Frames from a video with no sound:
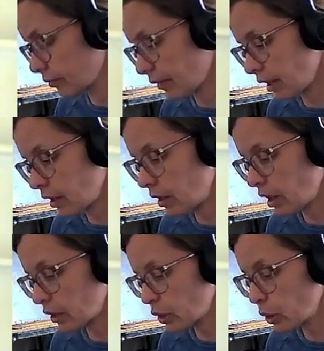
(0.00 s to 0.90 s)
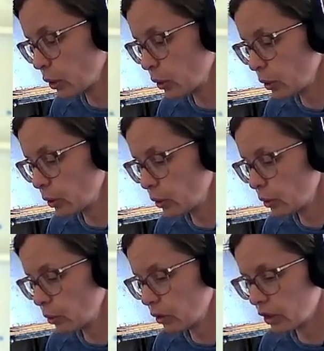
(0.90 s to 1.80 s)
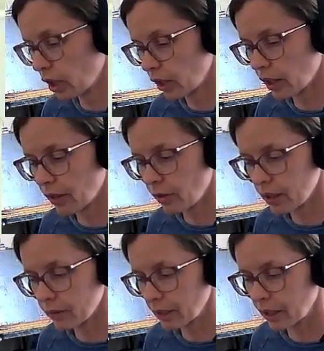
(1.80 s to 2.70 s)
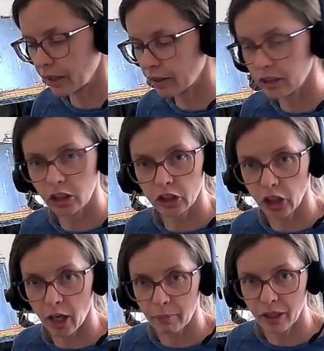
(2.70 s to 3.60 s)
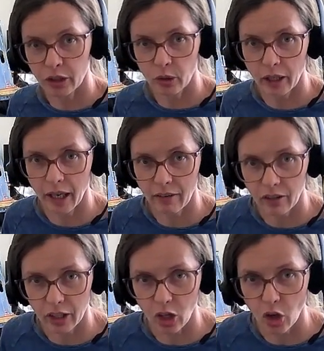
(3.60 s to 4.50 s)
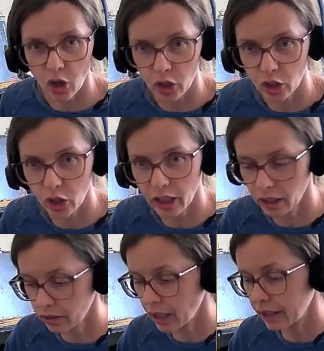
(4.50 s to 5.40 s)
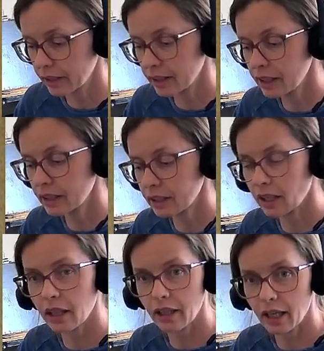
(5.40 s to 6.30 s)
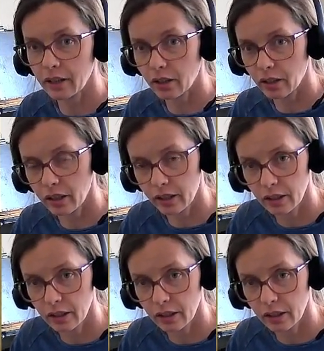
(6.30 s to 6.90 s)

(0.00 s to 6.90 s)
And not too dark, otherwise I'm going to chop into it and have like a hard looking line, because this is not that dark.